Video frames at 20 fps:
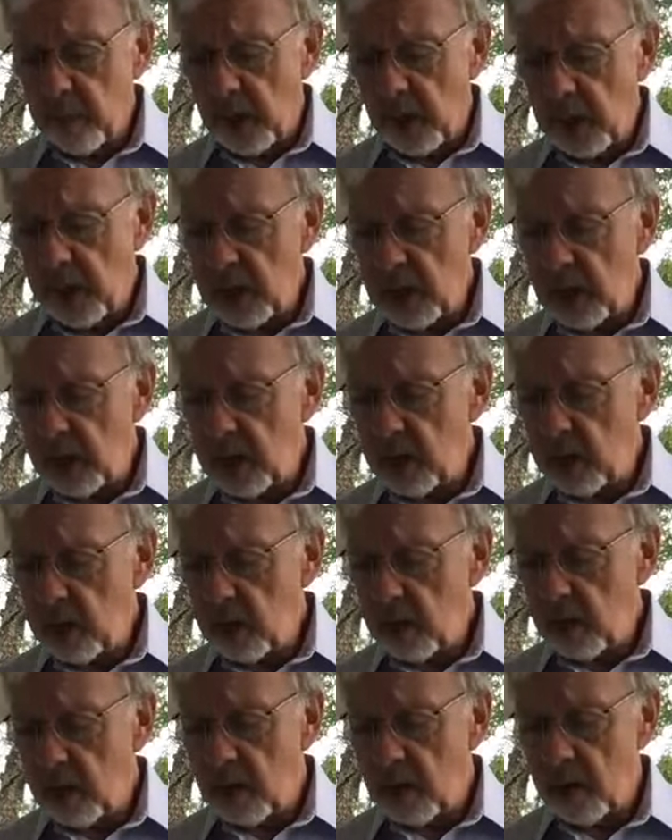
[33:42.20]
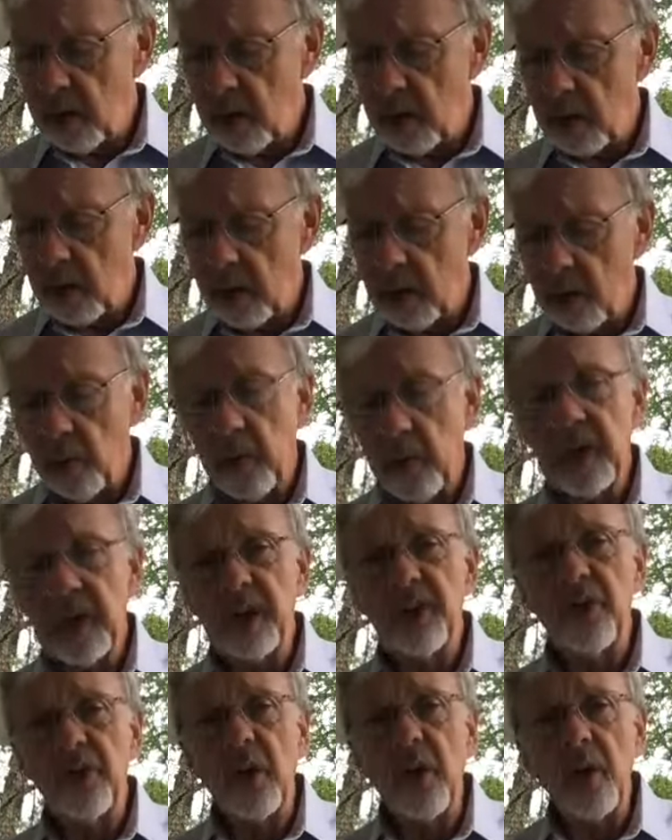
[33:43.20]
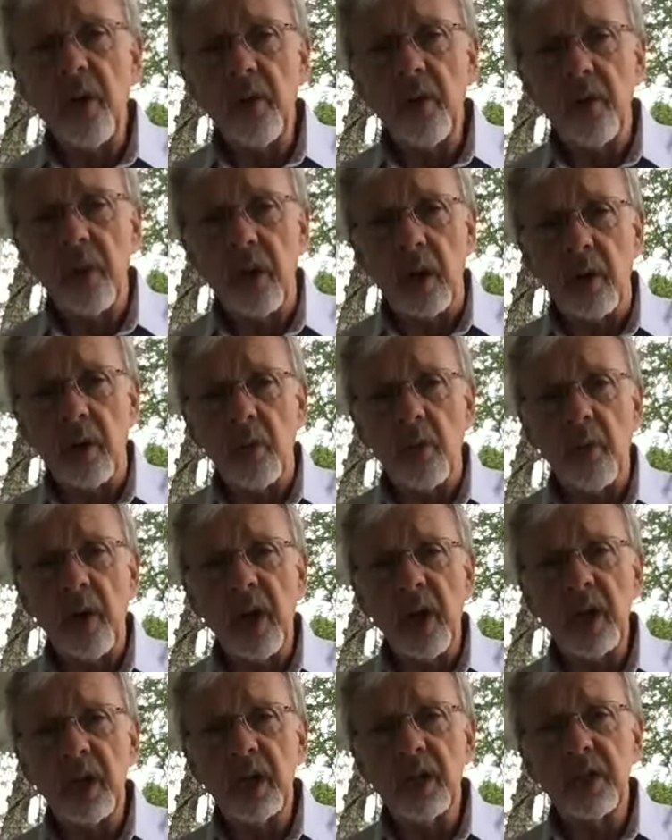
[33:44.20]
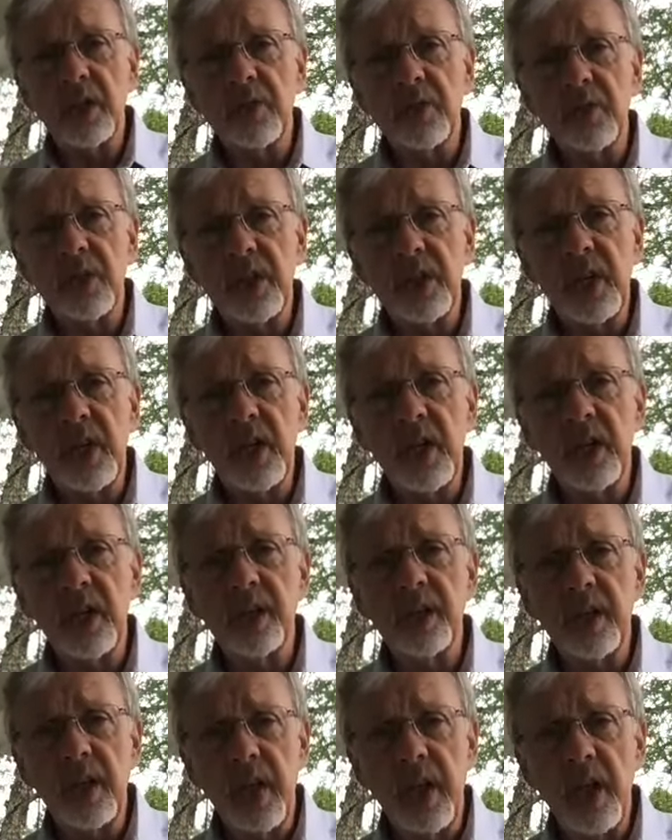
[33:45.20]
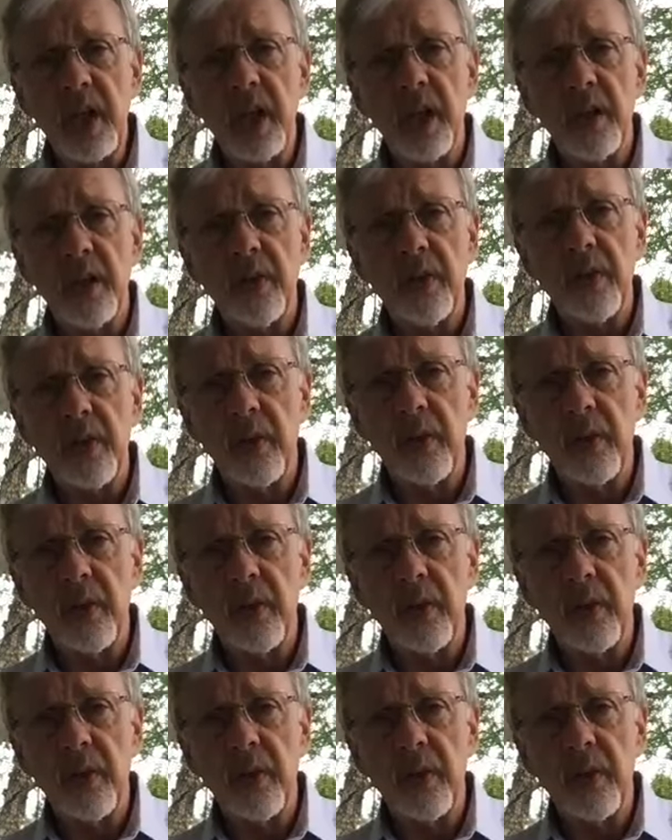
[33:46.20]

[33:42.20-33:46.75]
And we deserved it. The wages of sin is death.